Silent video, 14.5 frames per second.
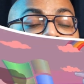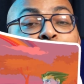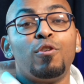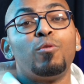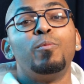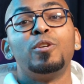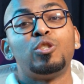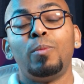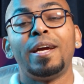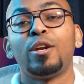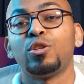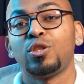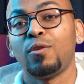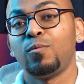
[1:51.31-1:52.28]
for which
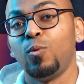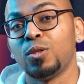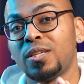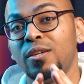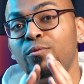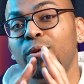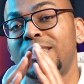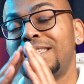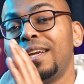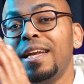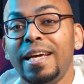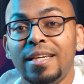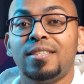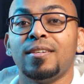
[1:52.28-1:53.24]
Microsoft was convicted
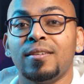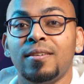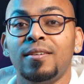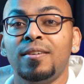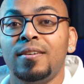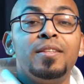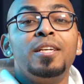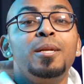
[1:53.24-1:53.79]
later. The